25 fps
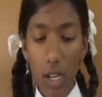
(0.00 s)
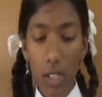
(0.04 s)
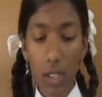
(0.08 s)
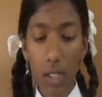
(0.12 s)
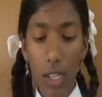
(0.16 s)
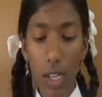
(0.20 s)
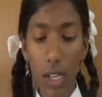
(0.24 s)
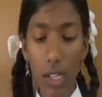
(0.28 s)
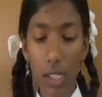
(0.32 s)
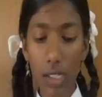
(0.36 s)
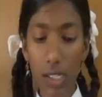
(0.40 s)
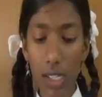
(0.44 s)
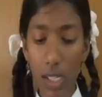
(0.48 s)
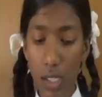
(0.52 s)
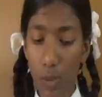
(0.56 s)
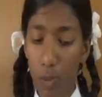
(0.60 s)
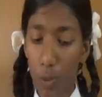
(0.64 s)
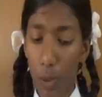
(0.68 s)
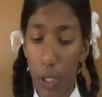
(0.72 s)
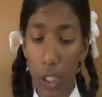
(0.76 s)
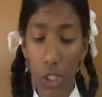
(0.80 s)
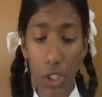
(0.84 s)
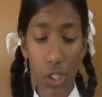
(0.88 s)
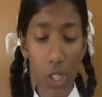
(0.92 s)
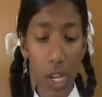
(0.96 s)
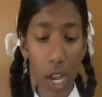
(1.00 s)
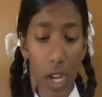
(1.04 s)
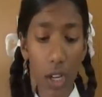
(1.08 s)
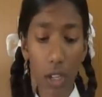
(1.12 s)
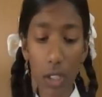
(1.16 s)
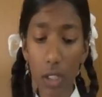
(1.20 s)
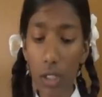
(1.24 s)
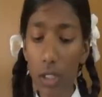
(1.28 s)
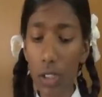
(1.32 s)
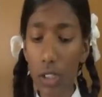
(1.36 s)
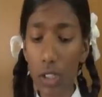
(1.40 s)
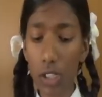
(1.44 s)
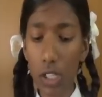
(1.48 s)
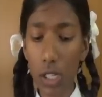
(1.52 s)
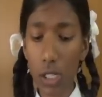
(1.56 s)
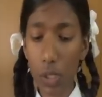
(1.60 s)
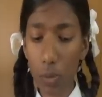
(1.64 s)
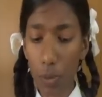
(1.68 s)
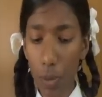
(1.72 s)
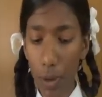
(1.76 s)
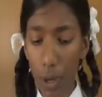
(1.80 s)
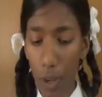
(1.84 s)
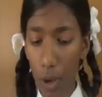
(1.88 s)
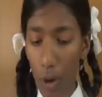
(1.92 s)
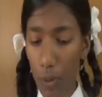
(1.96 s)
There is a spectacular
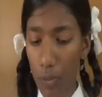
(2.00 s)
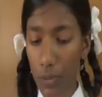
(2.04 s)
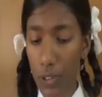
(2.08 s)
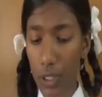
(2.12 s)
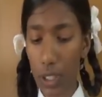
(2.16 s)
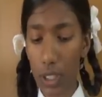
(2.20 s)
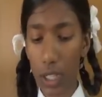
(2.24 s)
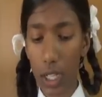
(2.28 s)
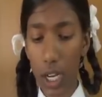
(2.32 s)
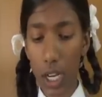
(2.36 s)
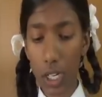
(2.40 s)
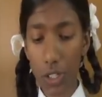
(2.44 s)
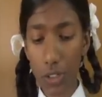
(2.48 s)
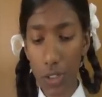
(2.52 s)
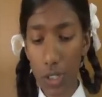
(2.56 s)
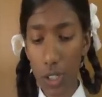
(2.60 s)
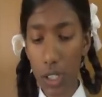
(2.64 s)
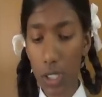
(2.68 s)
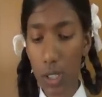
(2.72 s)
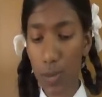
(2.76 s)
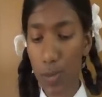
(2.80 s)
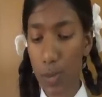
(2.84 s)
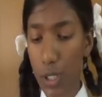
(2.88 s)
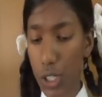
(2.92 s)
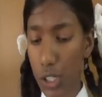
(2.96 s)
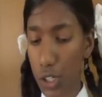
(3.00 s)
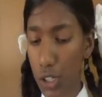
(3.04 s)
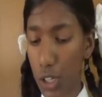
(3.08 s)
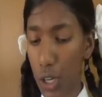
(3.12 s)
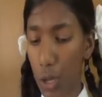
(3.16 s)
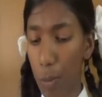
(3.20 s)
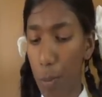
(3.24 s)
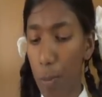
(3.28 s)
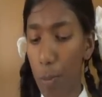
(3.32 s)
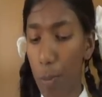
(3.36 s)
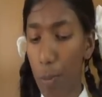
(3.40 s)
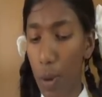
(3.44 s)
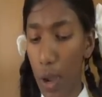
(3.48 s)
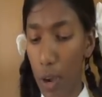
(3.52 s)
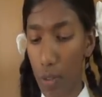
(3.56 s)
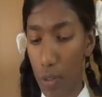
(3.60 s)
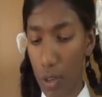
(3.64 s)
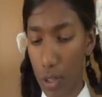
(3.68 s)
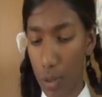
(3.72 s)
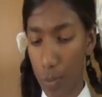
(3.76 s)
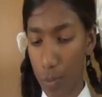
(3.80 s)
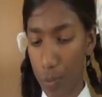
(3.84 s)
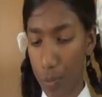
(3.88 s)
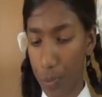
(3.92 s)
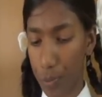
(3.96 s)
display of the country's military
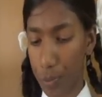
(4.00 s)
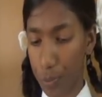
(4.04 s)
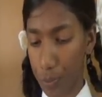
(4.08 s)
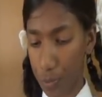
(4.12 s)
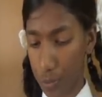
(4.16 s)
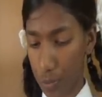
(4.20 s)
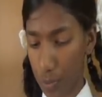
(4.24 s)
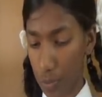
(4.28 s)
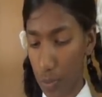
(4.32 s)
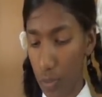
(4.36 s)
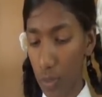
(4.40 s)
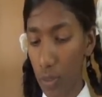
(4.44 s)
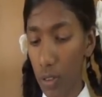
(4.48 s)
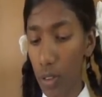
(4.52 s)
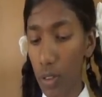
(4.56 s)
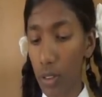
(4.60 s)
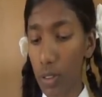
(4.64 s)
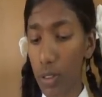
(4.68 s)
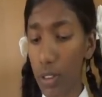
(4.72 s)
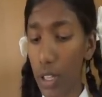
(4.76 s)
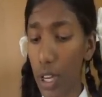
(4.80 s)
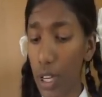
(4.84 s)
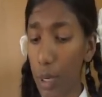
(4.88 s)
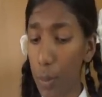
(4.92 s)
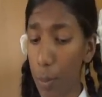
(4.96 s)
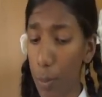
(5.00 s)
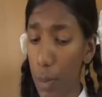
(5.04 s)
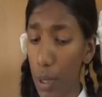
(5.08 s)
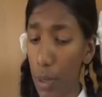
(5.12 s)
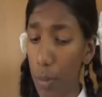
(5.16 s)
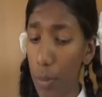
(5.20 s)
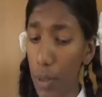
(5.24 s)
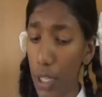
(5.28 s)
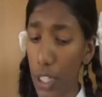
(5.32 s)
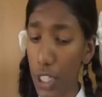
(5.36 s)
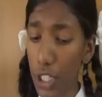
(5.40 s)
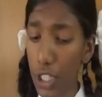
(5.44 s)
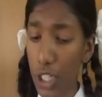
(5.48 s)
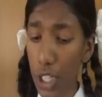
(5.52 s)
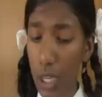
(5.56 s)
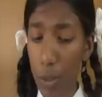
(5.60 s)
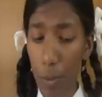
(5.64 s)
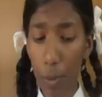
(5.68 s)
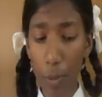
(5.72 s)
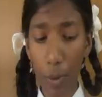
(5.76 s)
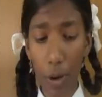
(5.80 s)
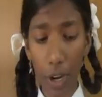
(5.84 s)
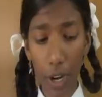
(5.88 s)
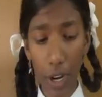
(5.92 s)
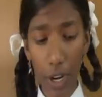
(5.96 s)
power. The Republic Day
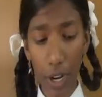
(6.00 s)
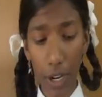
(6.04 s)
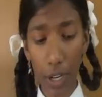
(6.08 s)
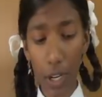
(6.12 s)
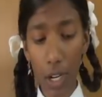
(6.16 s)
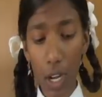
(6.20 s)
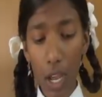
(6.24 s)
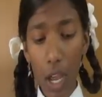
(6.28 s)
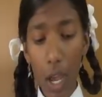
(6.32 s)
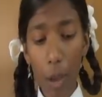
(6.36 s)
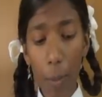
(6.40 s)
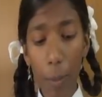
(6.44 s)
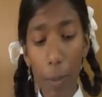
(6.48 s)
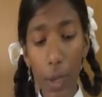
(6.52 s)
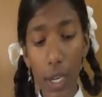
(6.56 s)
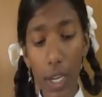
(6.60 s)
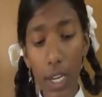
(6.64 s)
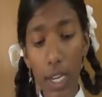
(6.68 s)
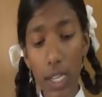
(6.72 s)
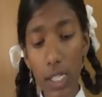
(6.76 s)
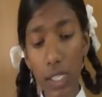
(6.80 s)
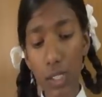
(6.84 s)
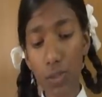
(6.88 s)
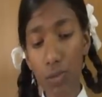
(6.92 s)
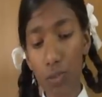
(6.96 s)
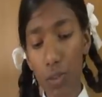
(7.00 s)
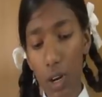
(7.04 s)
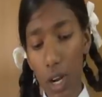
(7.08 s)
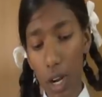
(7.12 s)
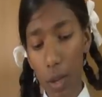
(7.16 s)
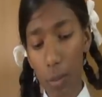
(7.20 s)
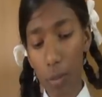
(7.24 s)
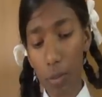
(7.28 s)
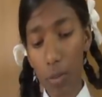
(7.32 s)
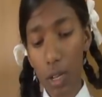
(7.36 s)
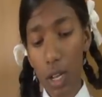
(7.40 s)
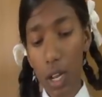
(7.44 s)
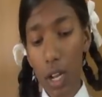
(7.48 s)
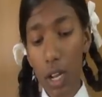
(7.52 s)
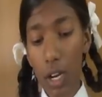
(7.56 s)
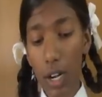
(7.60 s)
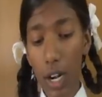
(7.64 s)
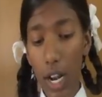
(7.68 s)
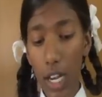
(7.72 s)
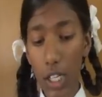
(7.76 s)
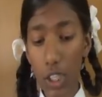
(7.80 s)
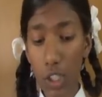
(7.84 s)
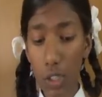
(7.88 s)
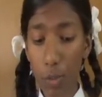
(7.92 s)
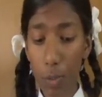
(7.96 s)
parade begins from
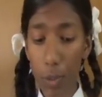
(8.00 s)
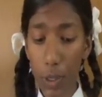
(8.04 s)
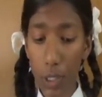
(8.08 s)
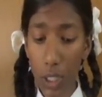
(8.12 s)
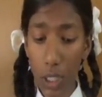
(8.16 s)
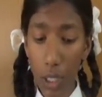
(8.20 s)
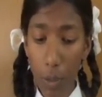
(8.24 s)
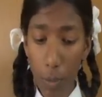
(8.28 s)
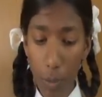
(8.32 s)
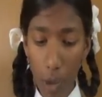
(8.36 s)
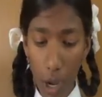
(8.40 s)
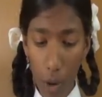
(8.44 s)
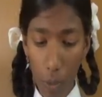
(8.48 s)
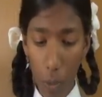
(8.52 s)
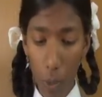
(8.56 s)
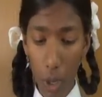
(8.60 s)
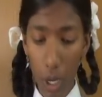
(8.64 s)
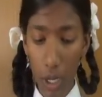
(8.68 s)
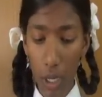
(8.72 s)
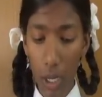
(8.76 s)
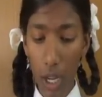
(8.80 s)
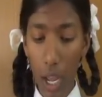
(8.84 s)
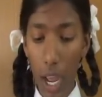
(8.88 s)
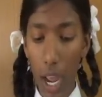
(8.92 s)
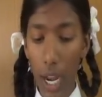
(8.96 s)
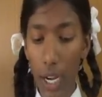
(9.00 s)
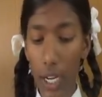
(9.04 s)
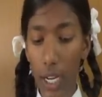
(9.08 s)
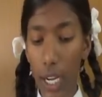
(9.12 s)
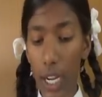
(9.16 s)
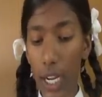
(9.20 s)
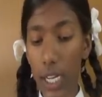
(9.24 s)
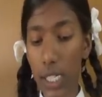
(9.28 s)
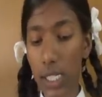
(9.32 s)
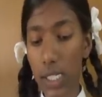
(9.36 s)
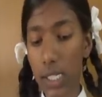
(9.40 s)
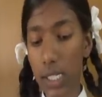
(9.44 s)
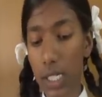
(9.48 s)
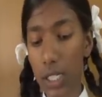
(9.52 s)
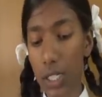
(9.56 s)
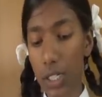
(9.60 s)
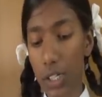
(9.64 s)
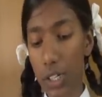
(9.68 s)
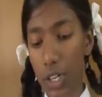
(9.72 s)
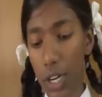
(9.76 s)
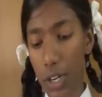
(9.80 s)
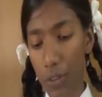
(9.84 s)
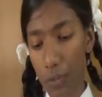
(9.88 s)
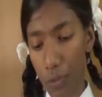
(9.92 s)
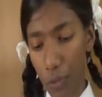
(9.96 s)
Rashtrapati Bhavan and ends at
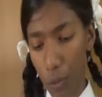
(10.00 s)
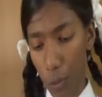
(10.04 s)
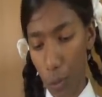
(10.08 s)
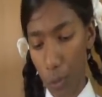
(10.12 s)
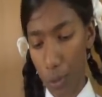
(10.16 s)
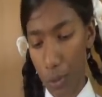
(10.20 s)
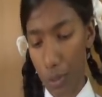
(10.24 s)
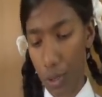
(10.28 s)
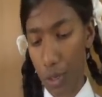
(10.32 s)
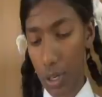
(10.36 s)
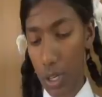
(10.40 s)
Red Fort.